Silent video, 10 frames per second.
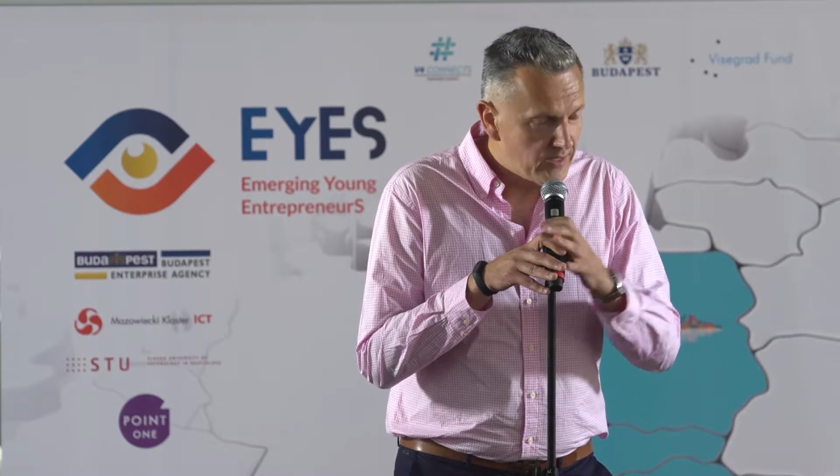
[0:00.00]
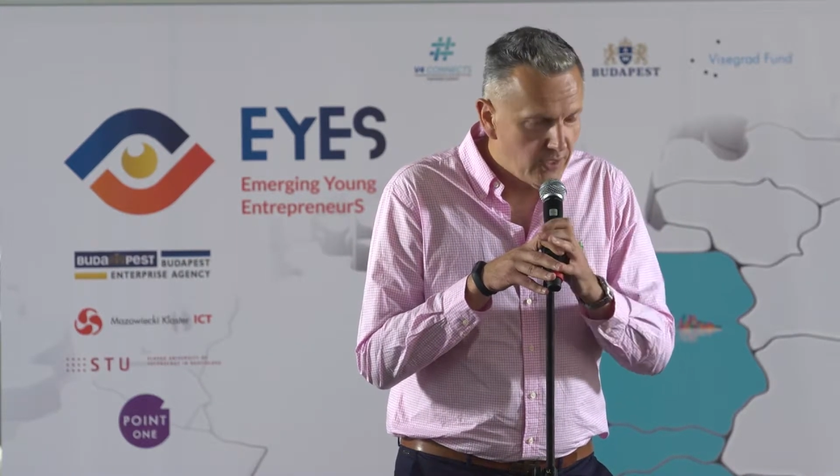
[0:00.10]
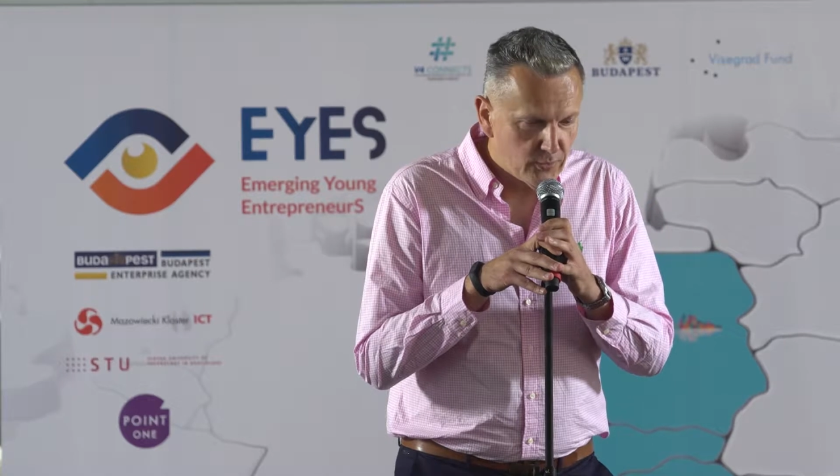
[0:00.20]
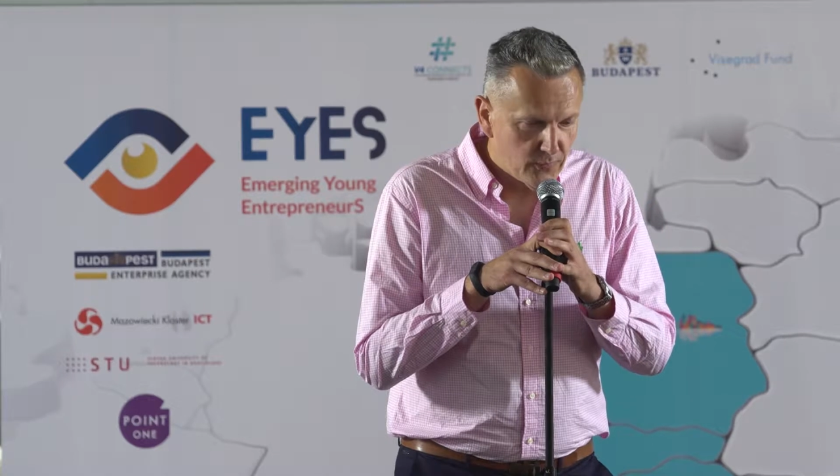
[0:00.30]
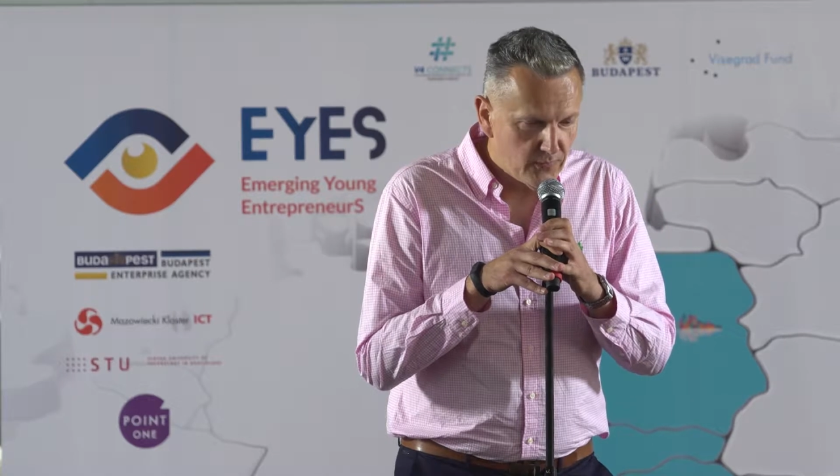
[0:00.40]
a
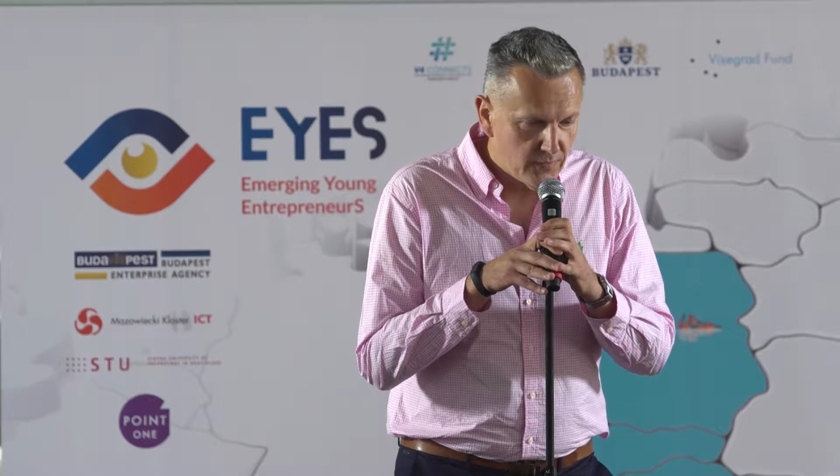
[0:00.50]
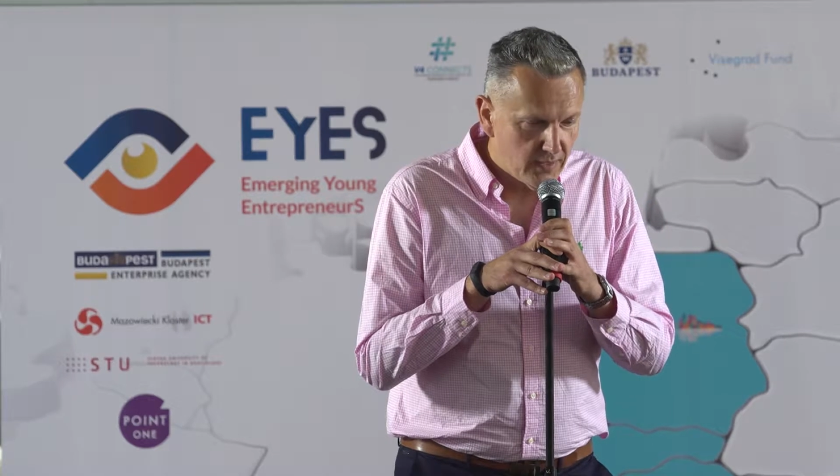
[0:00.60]
lot of